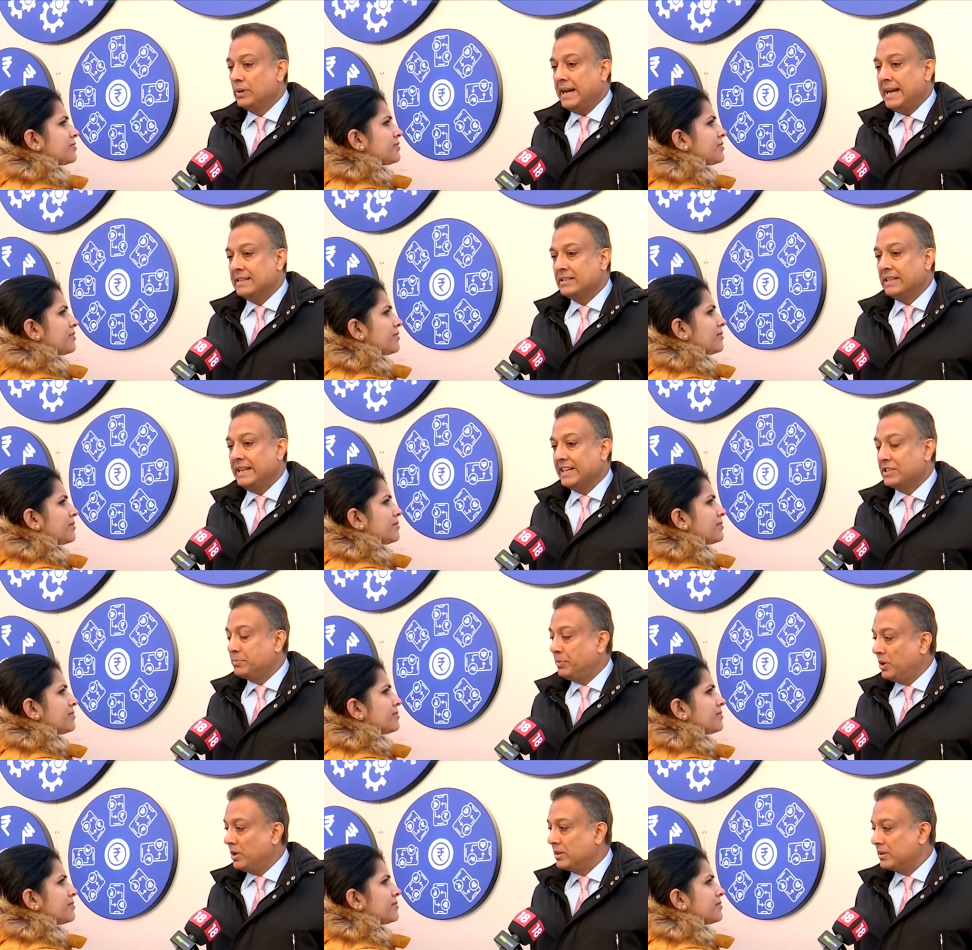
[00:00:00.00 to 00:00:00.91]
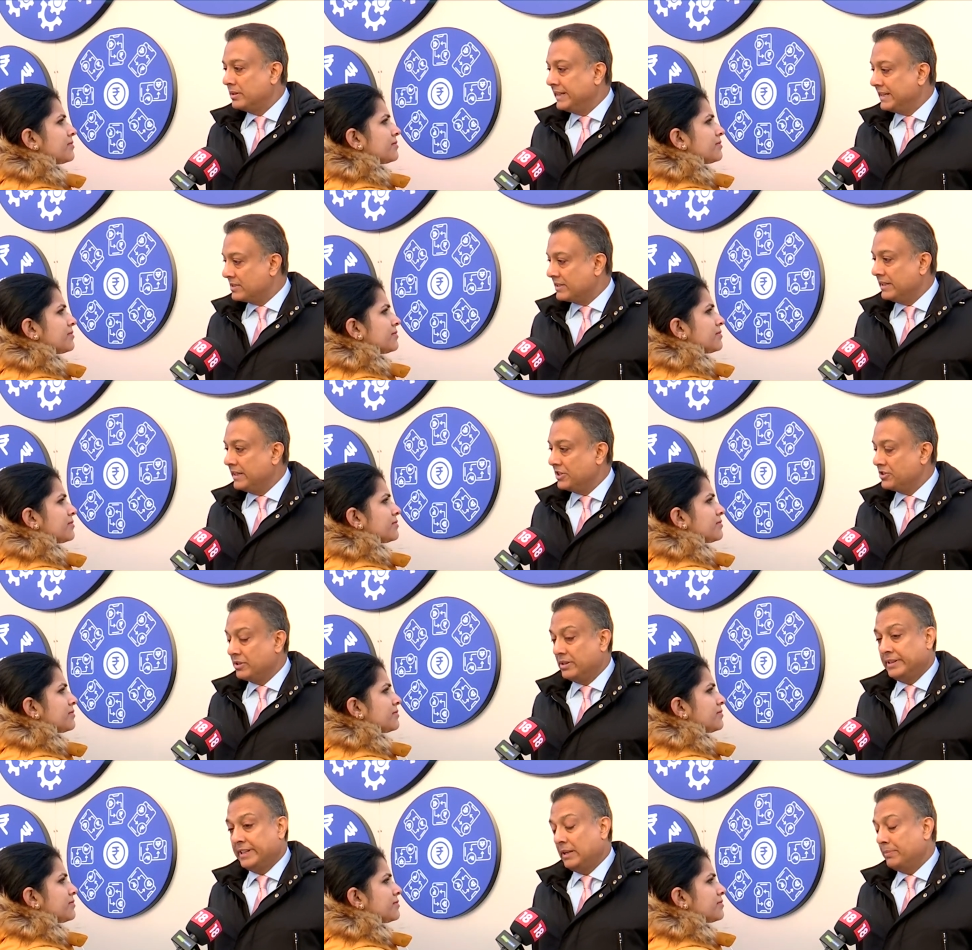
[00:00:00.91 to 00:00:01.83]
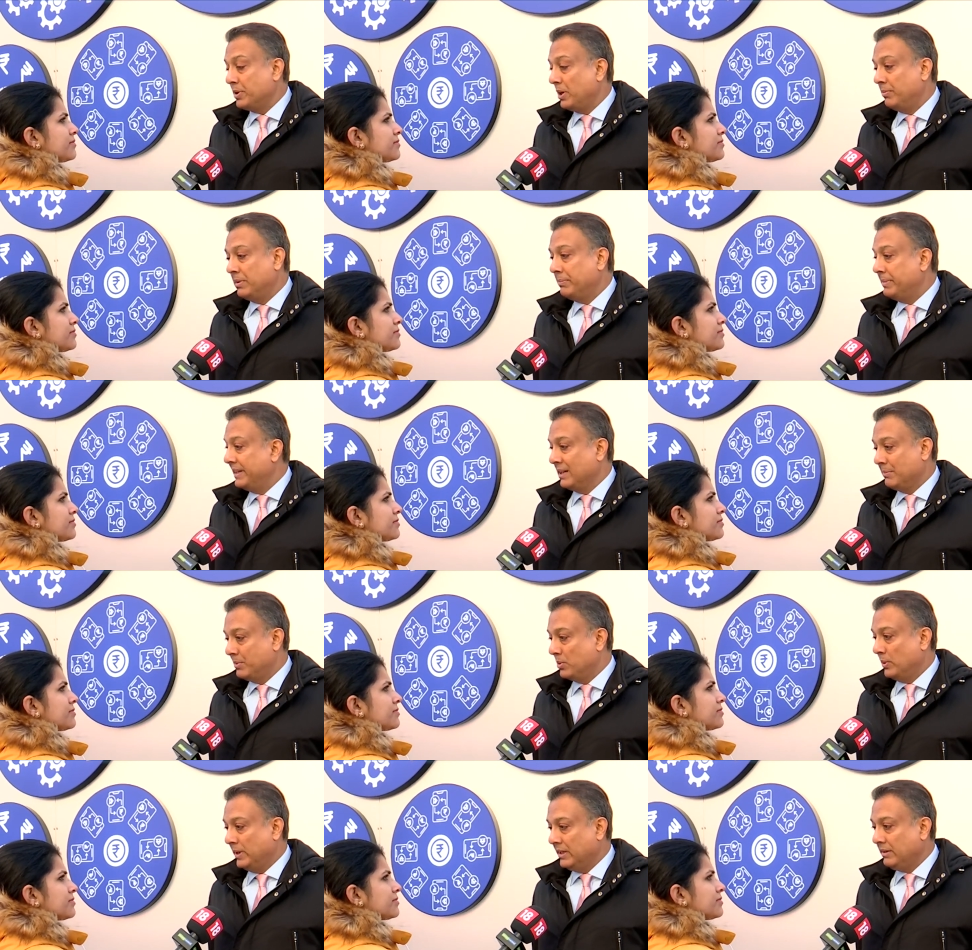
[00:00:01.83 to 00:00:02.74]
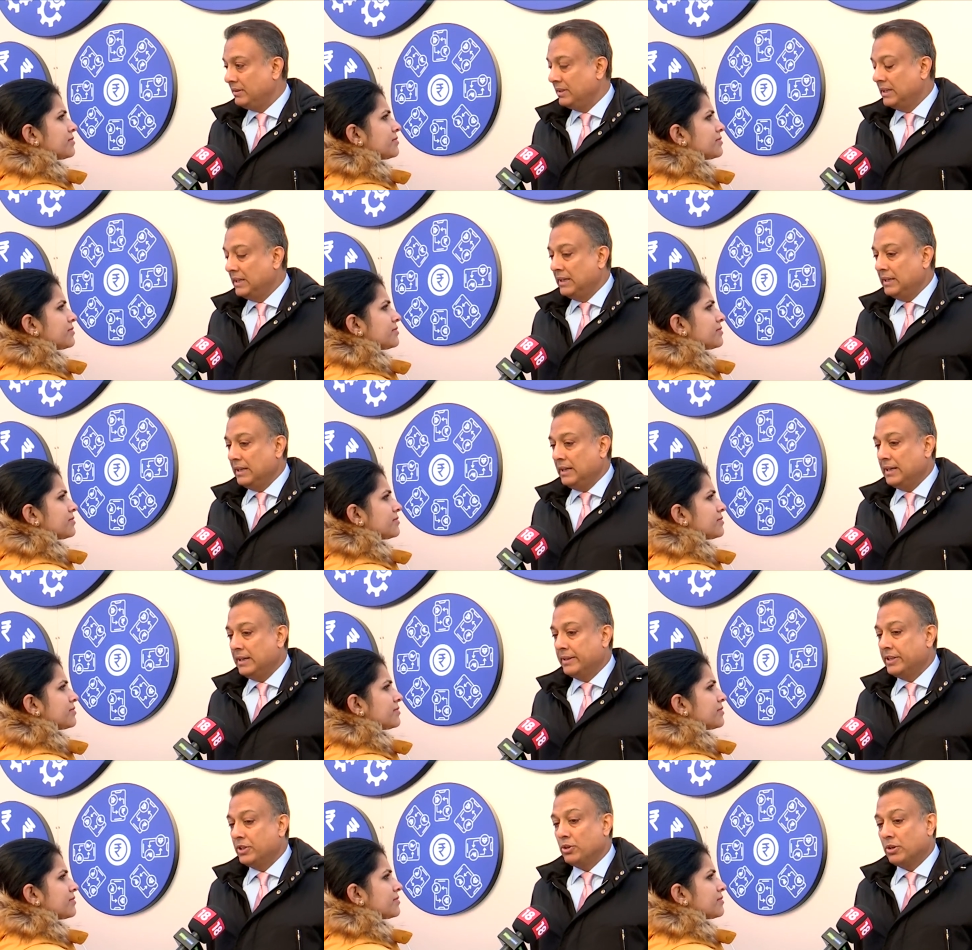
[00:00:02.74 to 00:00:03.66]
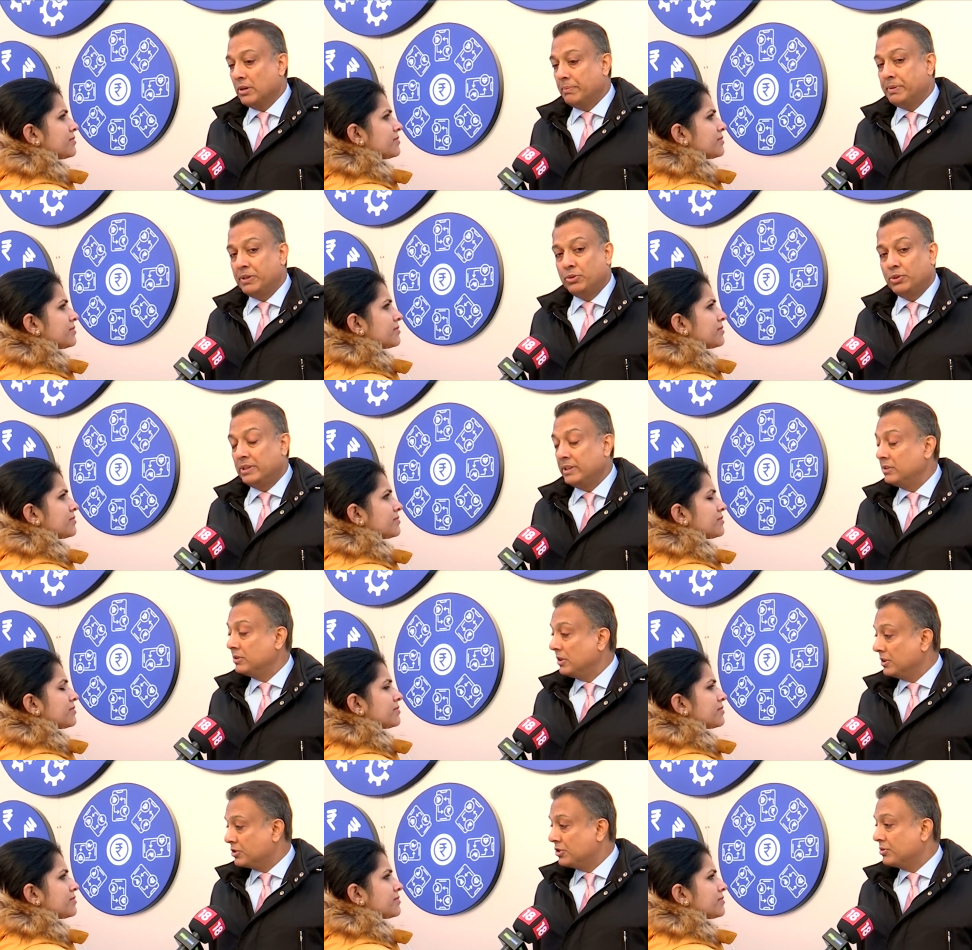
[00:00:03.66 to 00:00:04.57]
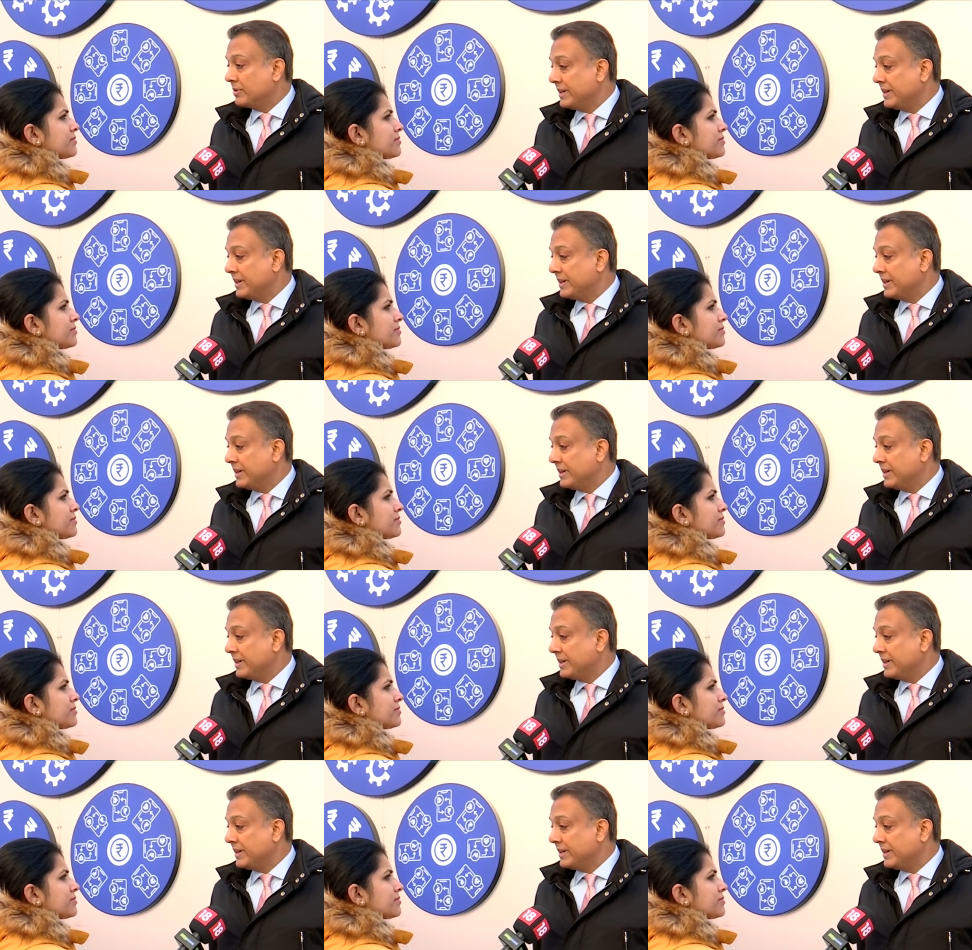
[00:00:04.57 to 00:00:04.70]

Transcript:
Speaker 1: So as an export destination, they'll probably be number one. The European Union is